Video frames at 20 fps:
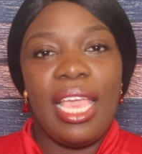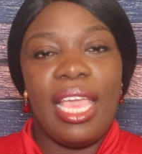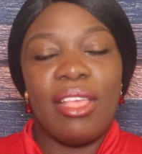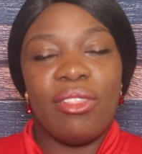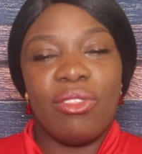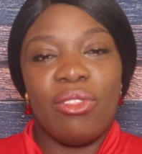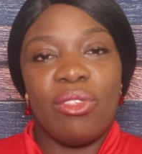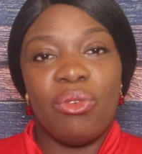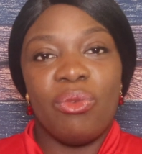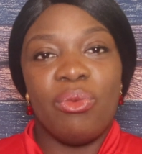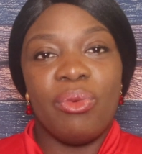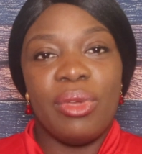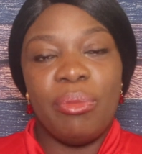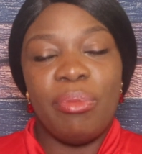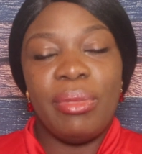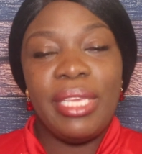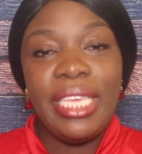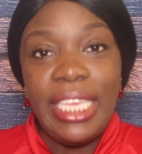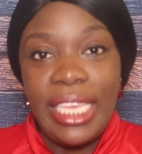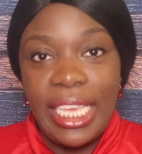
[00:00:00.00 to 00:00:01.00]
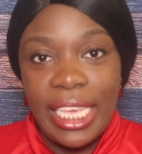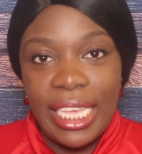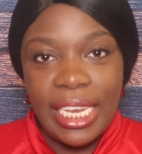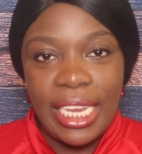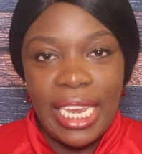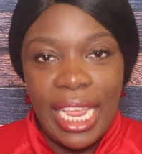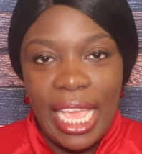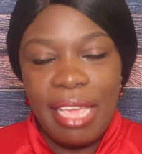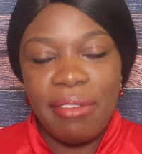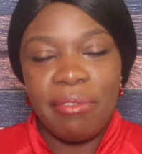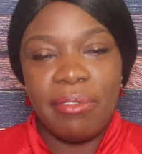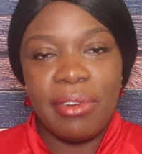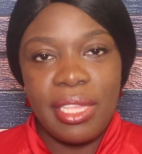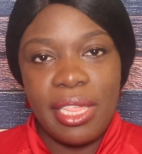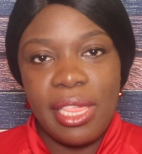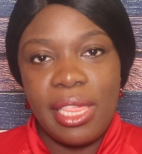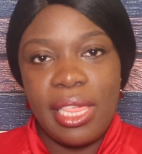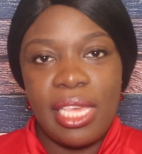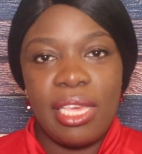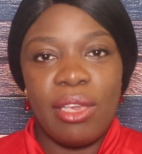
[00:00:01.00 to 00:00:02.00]
And so we begin
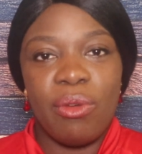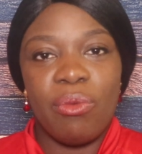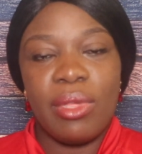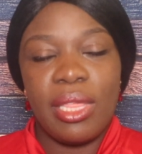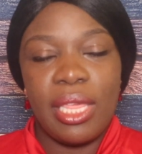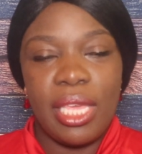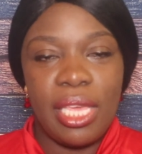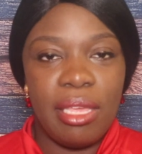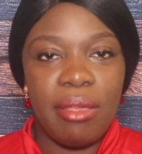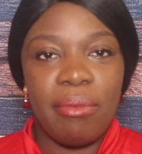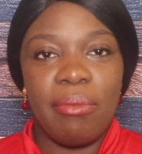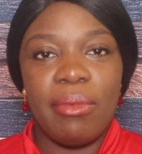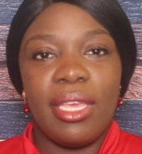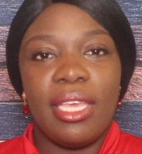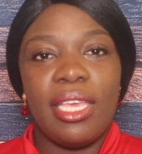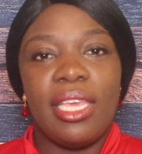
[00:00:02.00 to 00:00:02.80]
everything with Him.